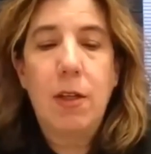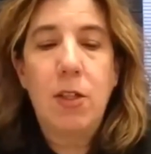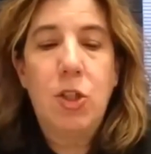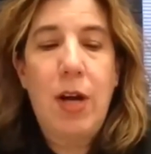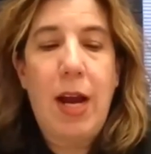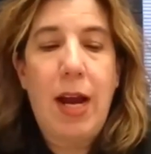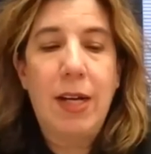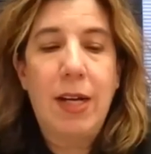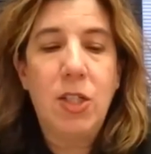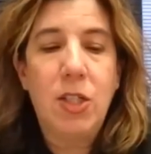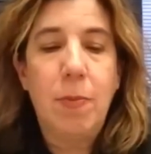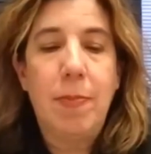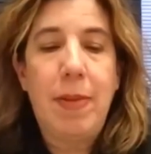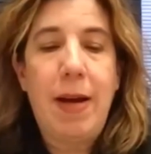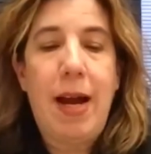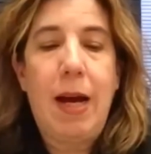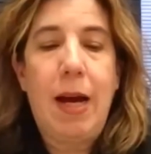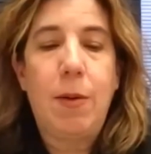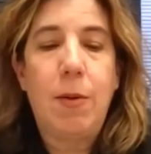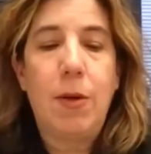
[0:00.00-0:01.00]
traction
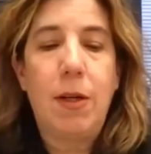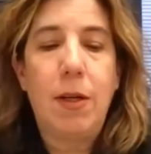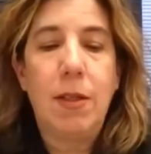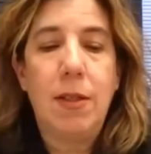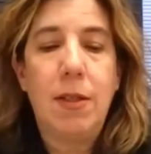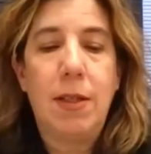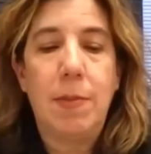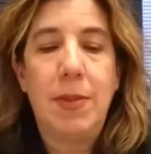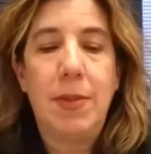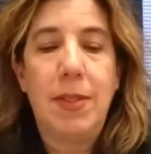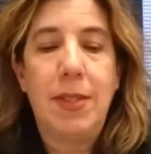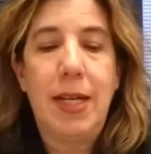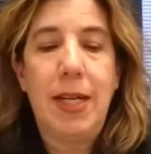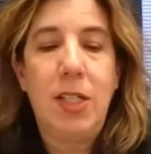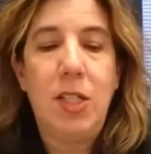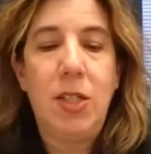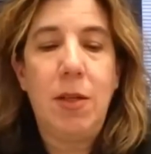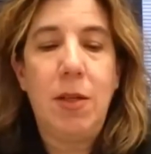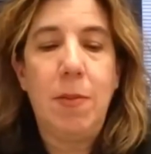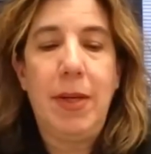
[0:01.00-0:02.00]
power,
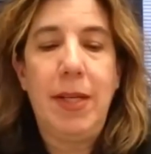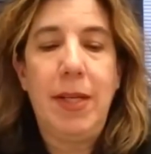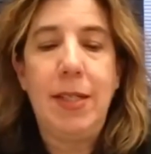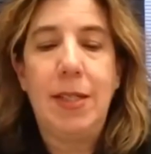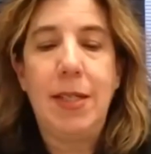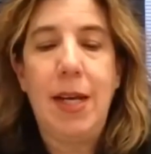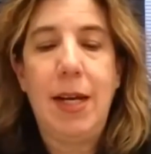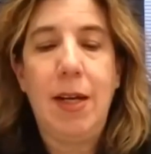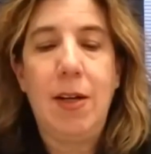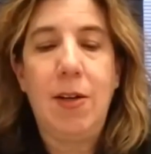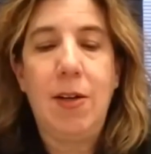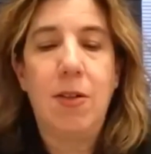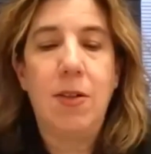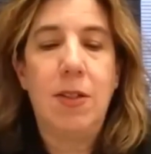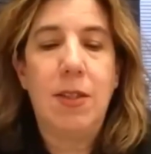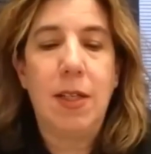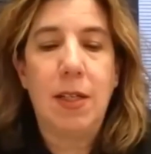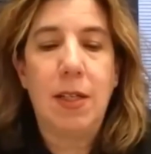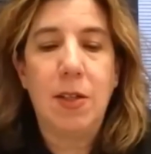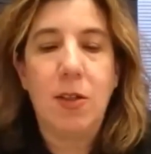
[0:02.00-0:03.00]
substation maintainer,
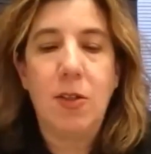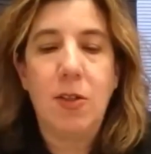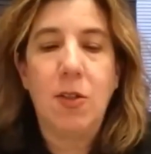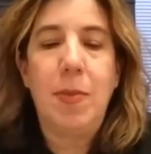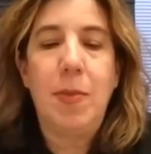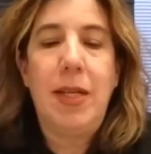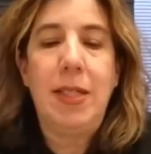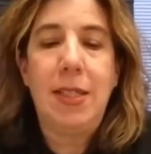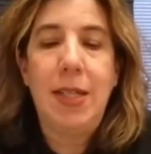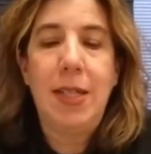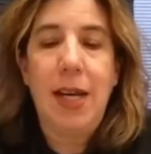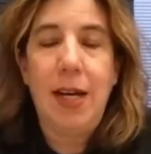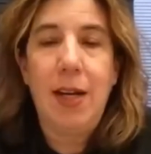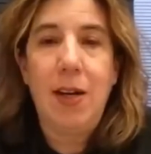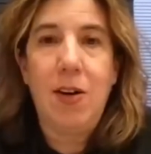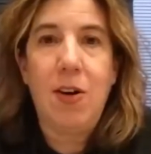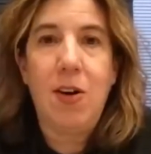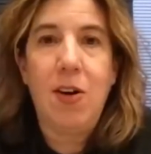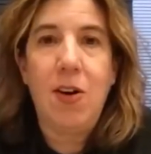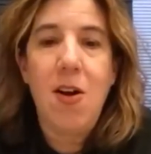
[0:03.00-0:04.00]
signals
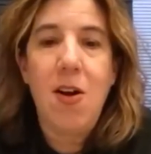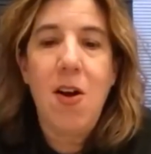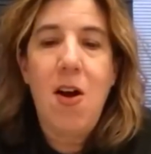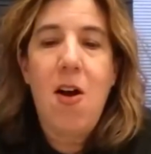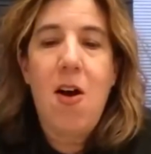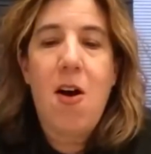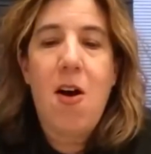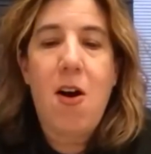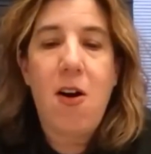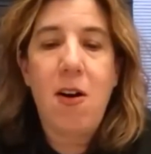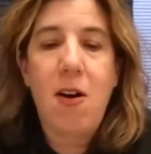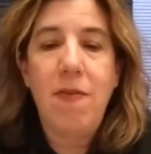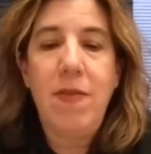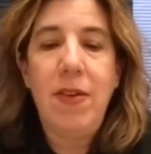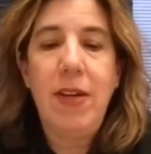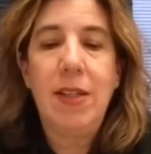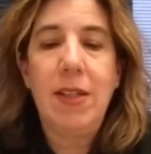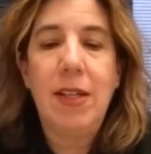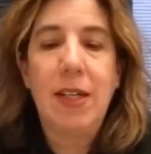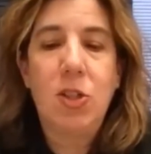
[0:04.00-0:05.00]
maintainer,
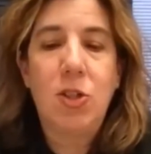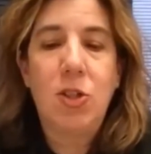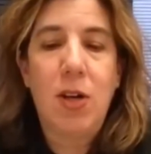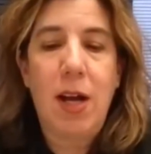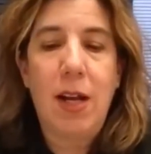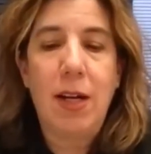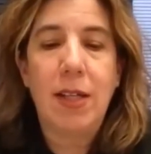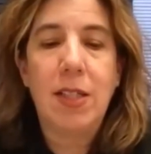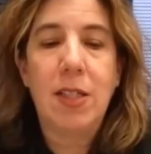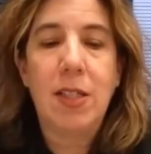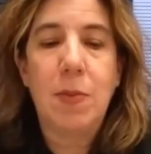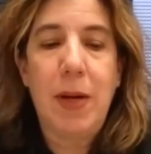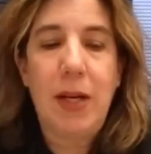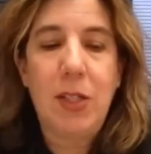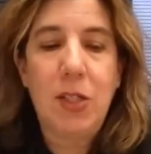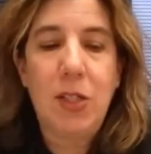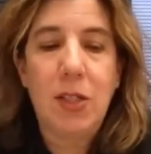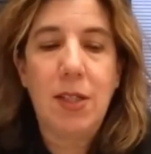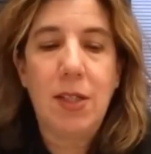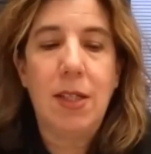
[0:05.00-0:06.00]
RV electronic
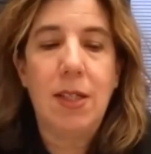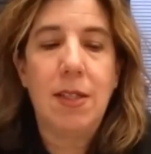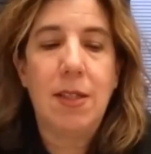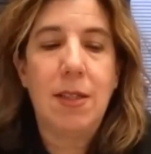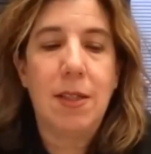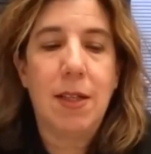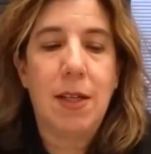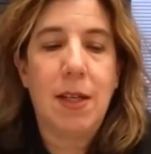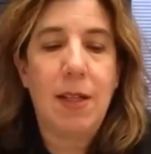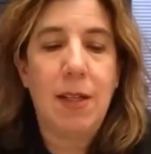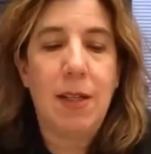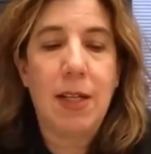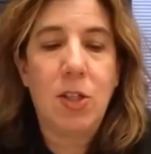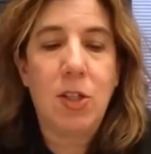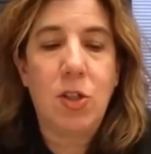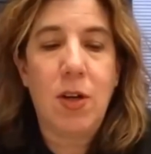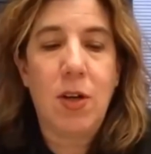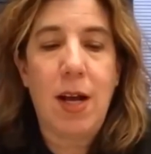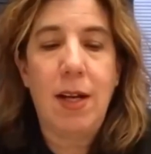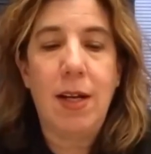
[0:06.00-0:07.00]
specialist,
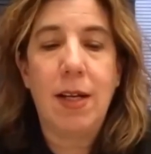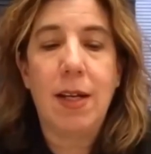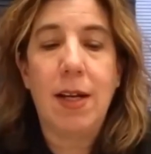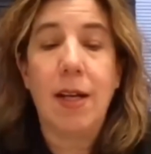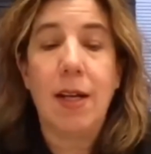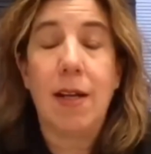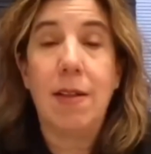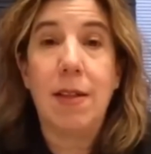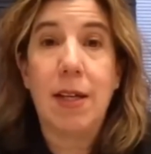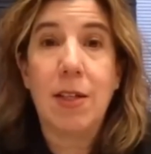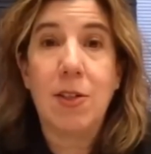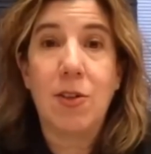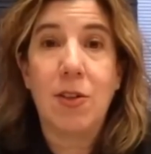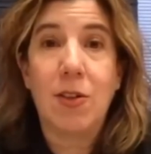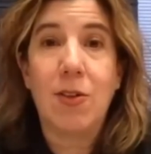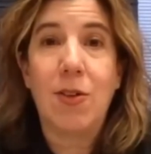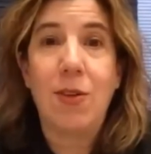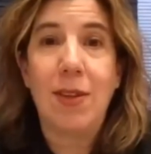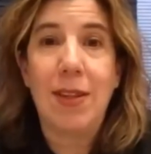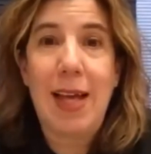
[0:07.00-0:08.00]
electronic and
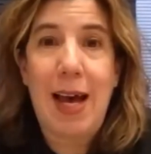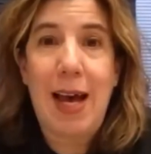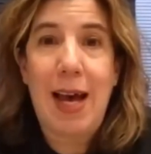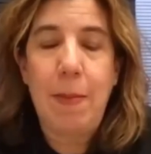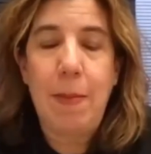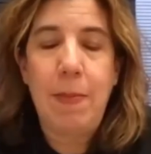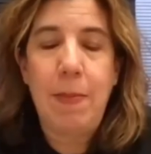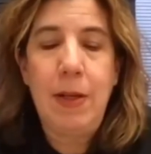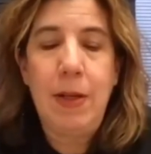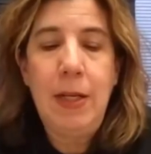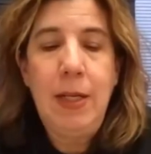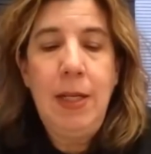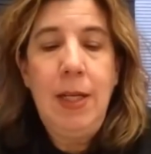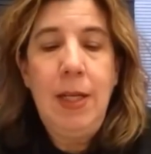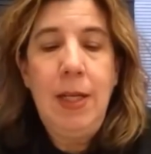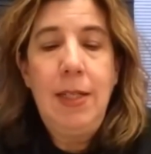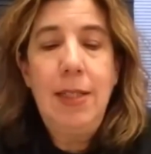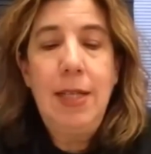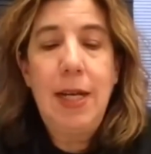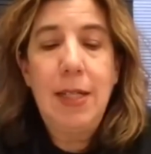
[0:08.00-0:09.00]
electrical lab
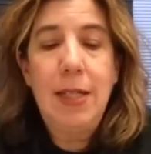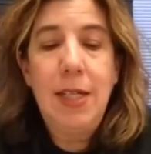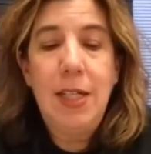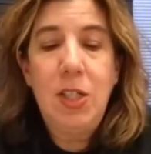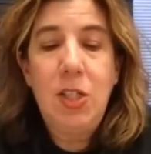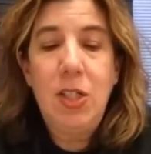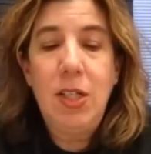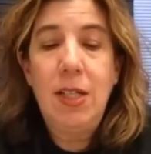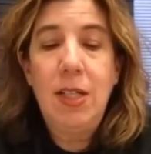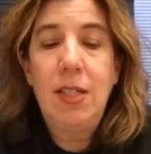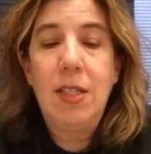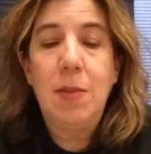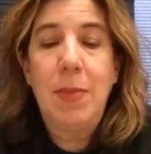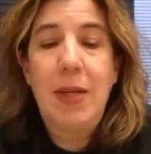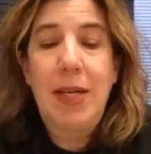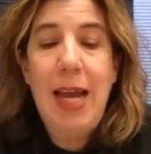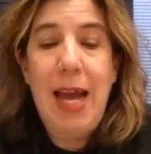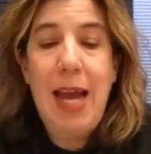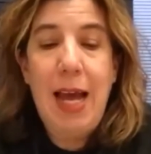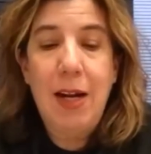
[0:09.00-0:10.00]
technicians,
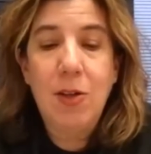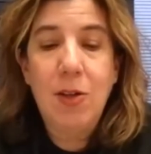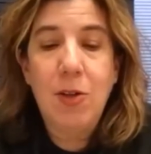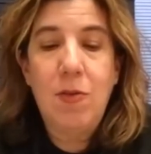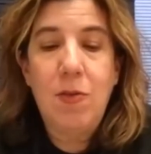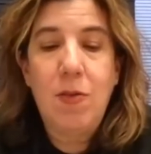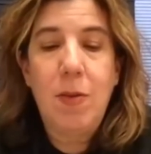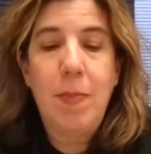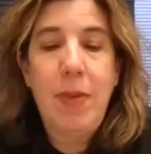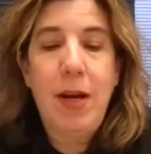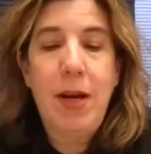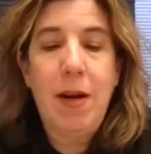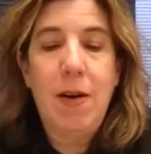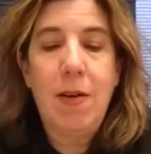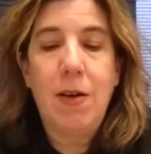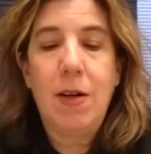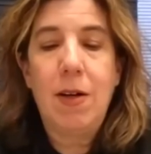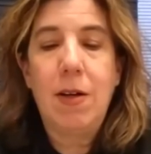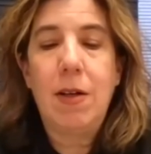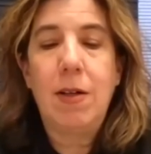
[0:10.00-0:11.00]
mechanical
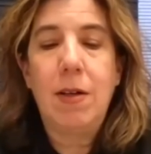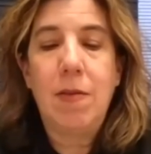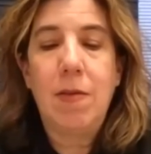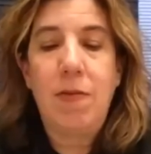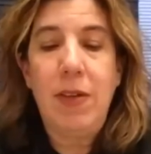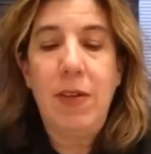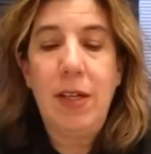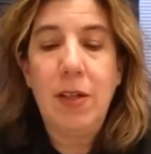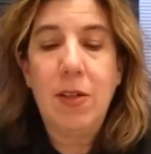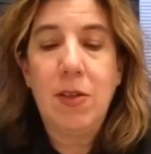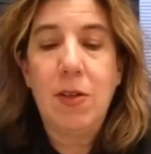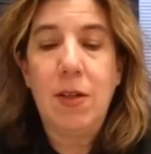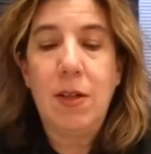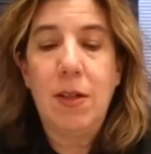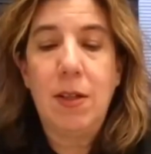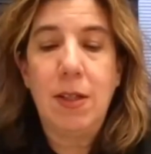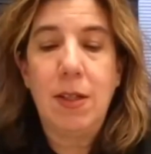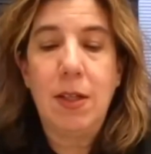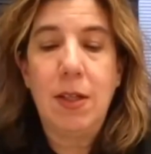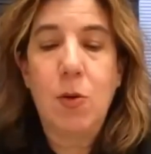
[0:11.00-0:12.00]
repairer,
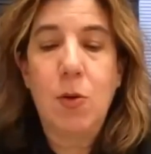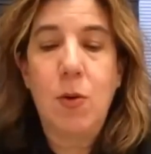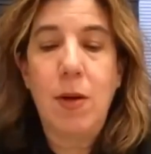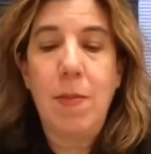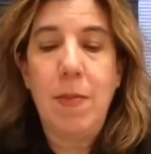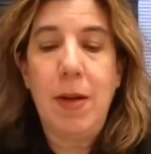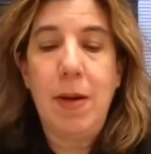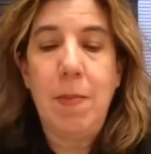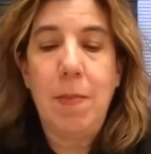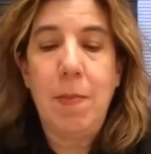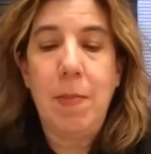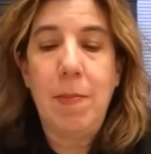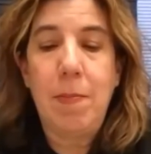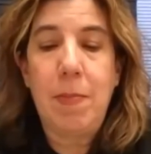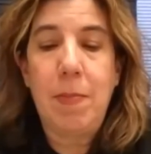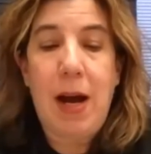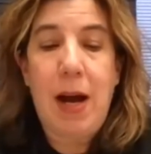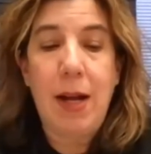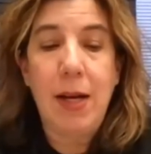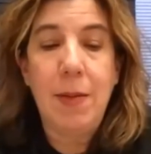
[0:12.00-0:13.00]
vehicle equipment
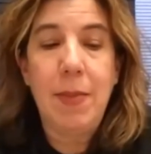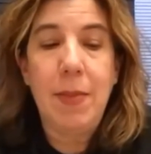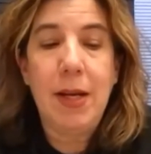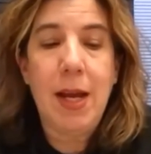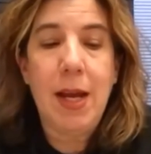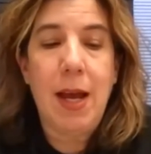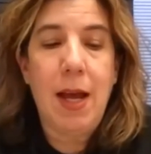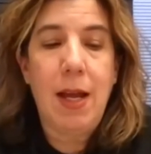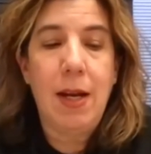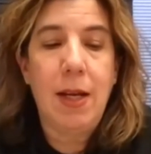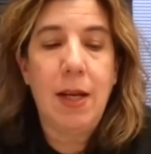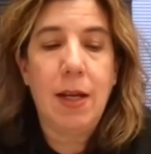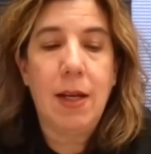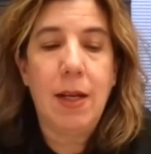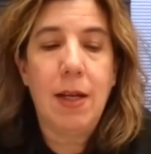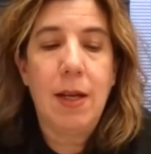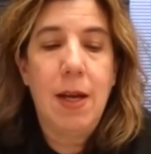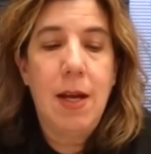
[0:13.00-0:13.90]
body mechanic,